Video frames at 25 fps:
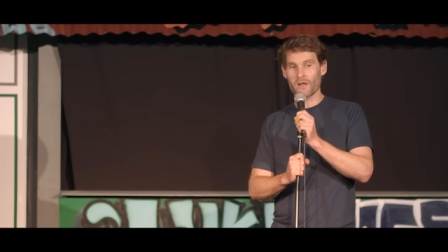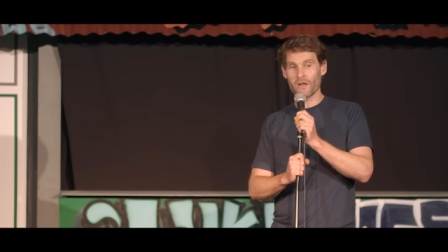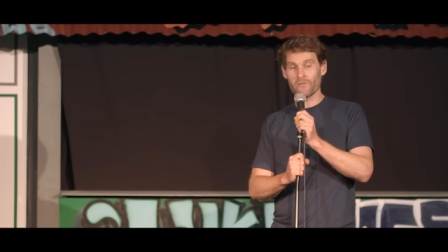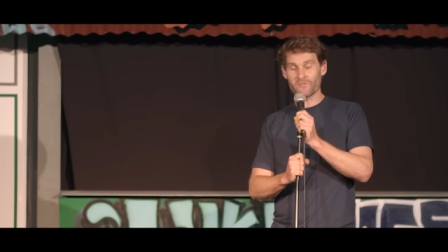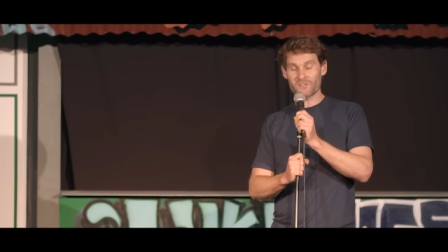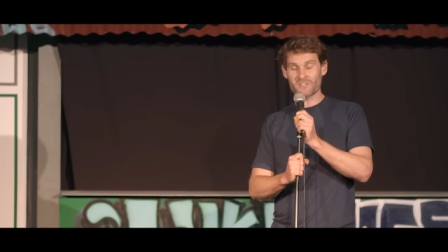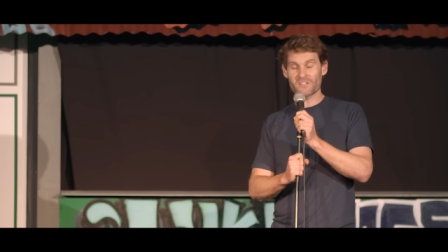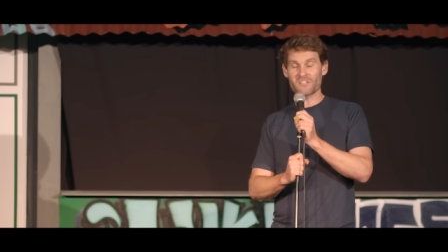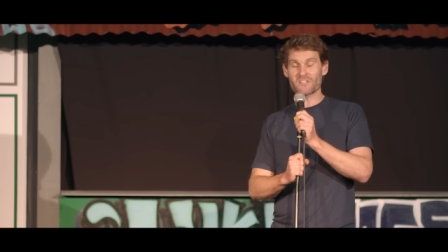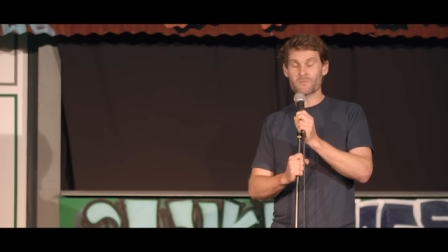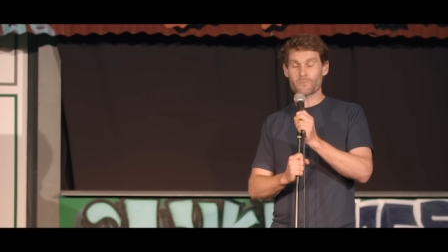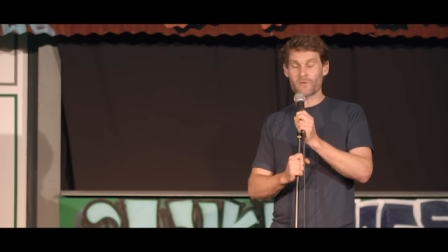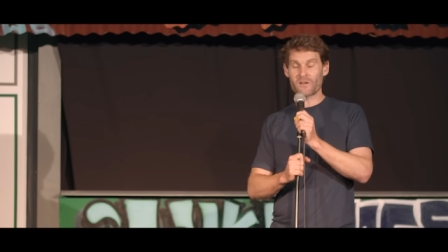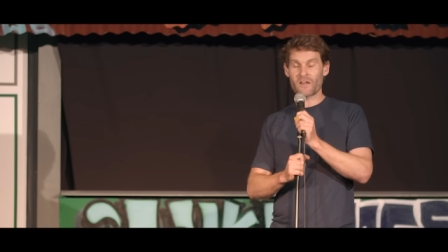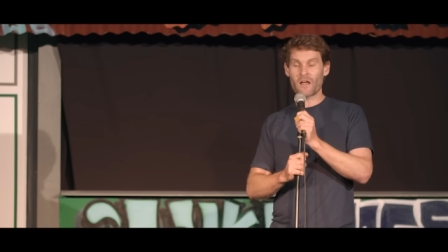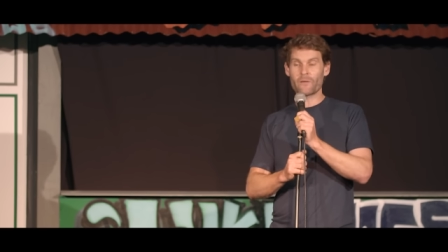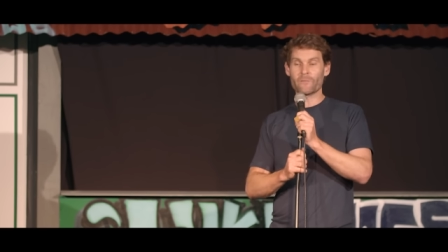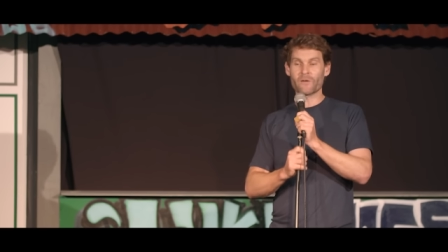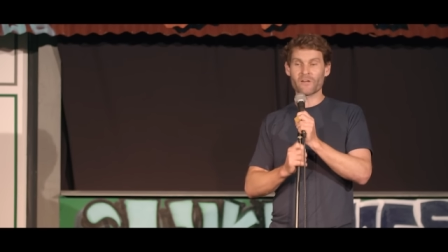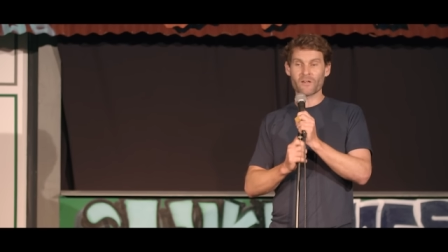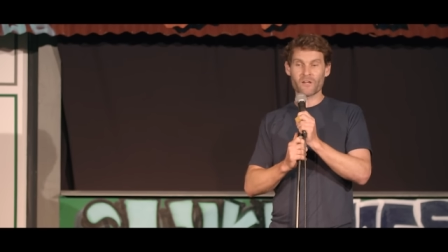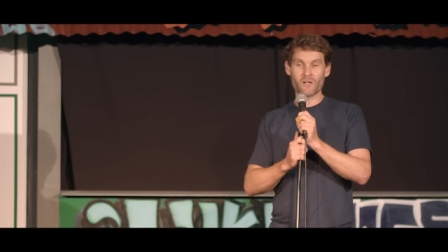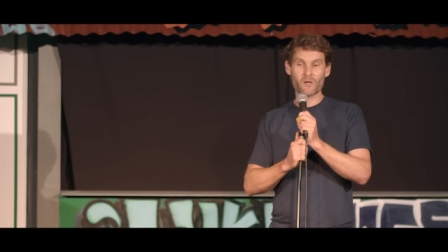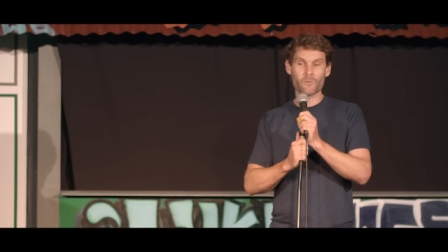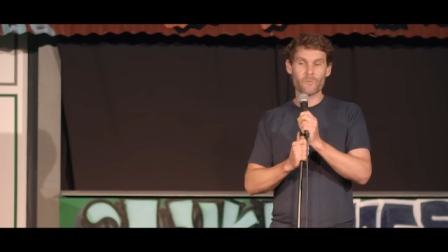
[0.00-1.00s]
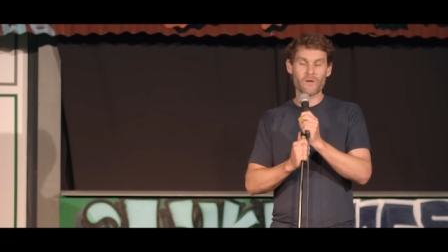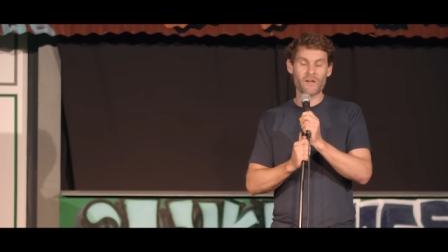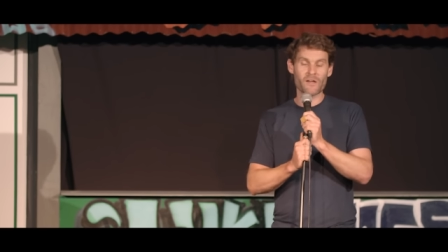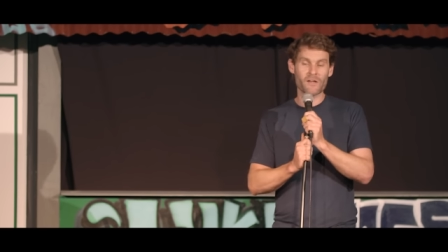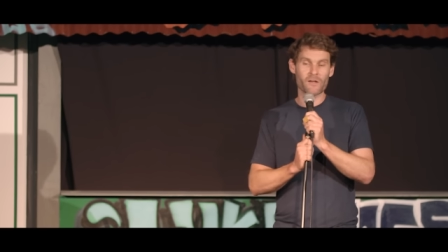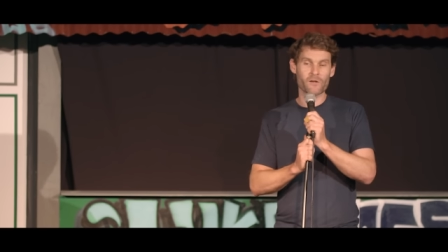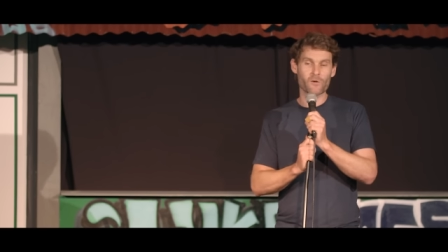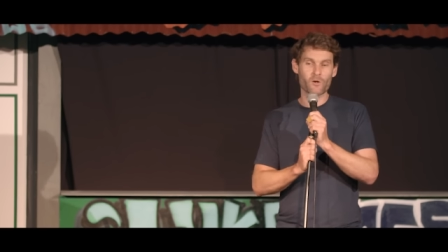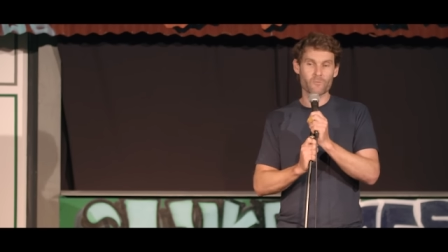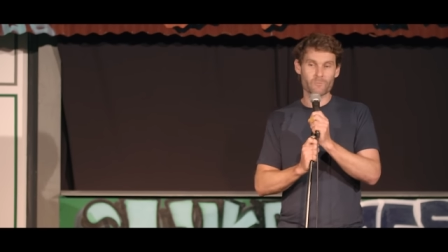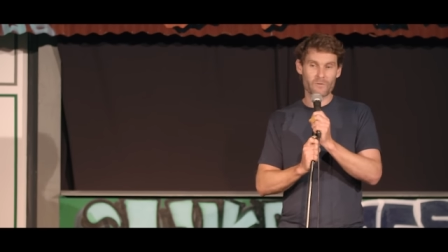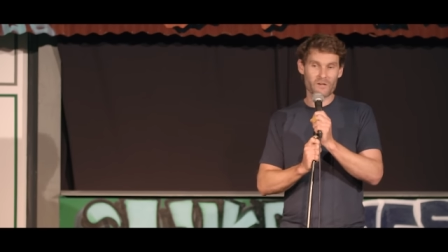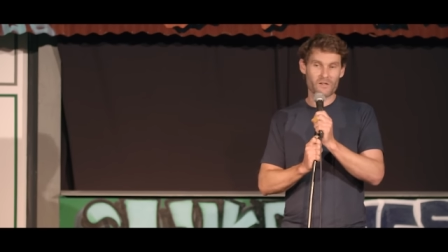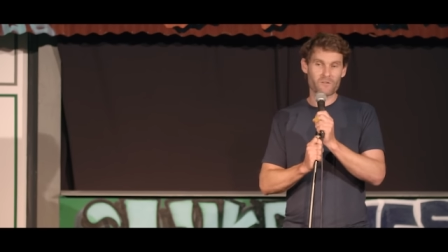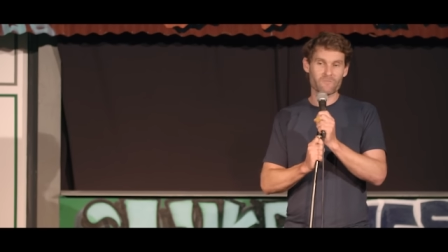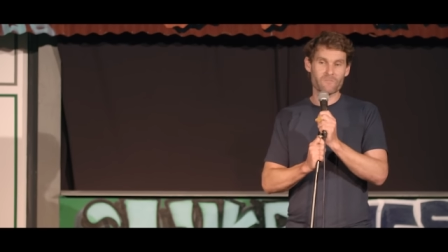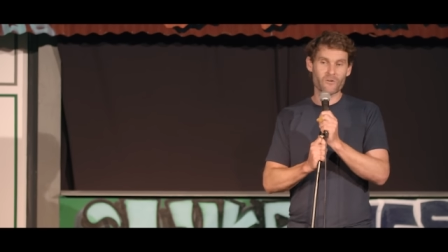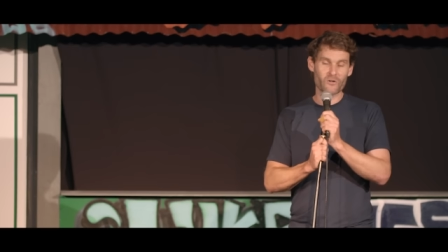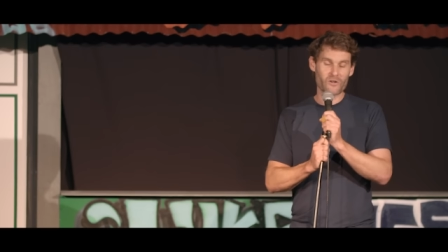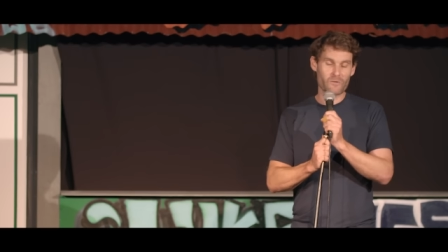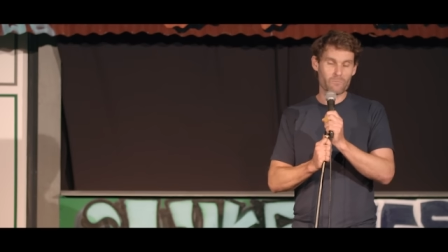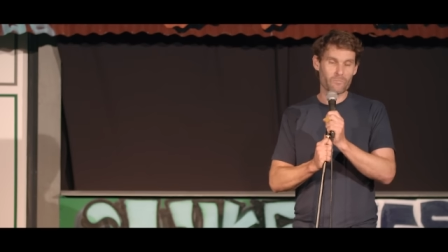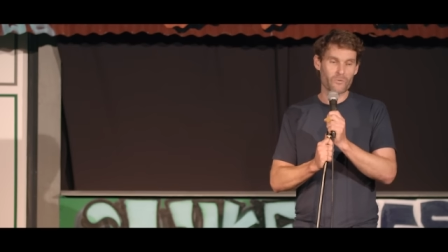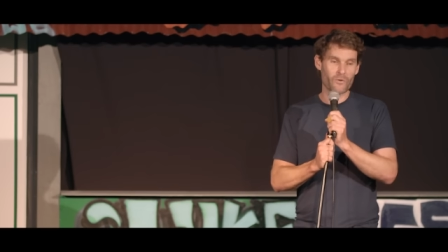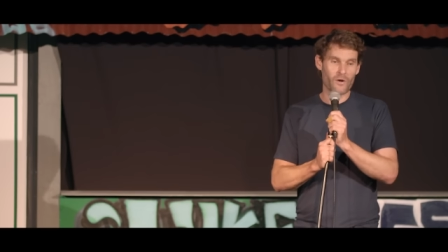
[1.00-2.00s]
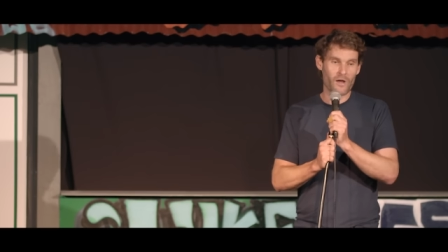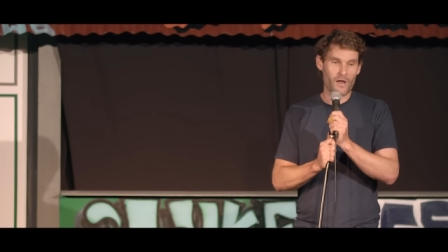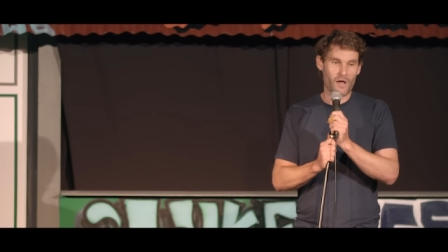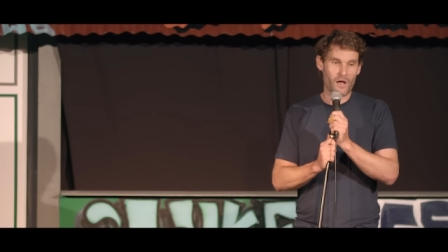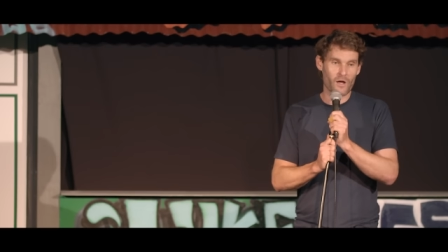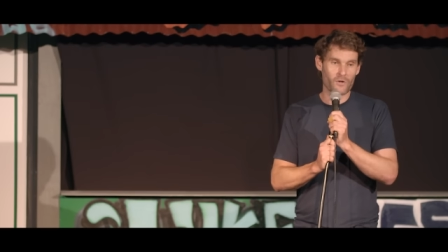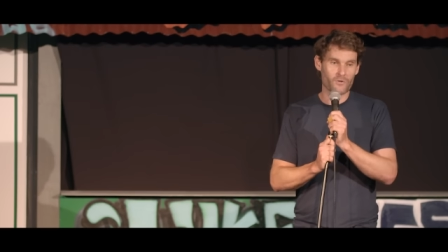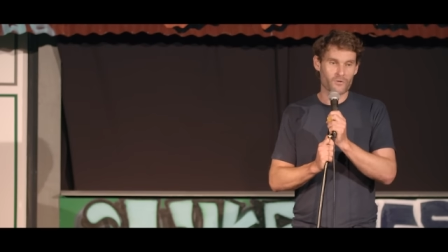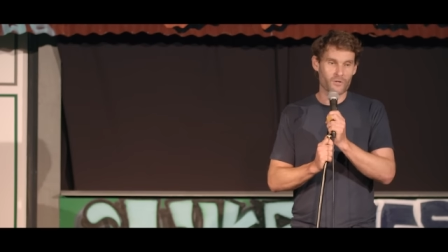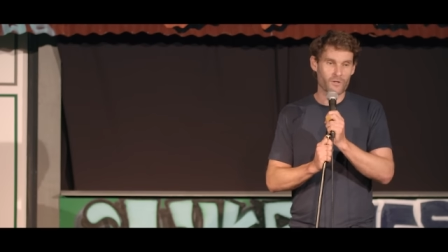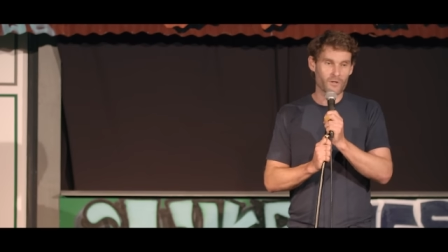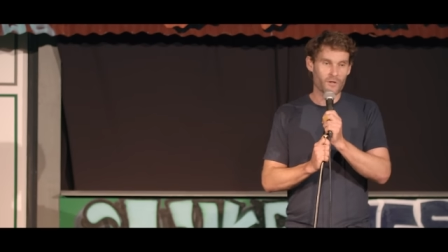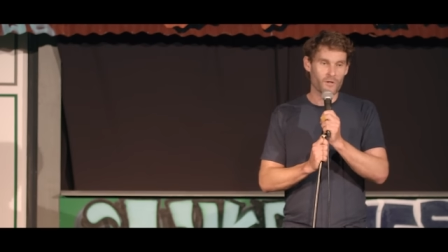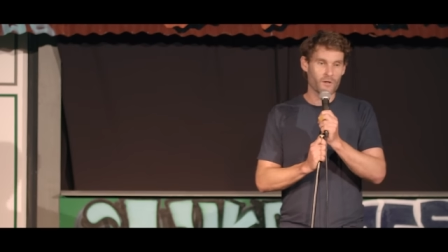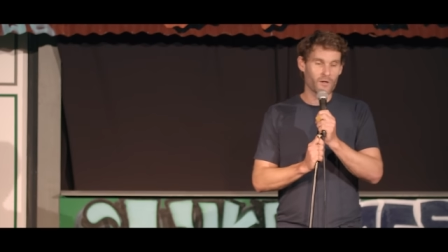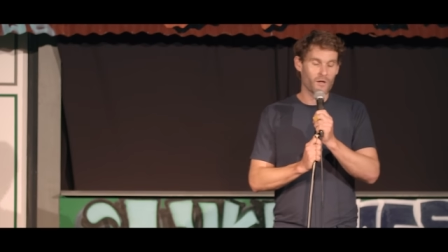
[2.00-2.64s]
Ever since becoming a comedian, I've been a very proud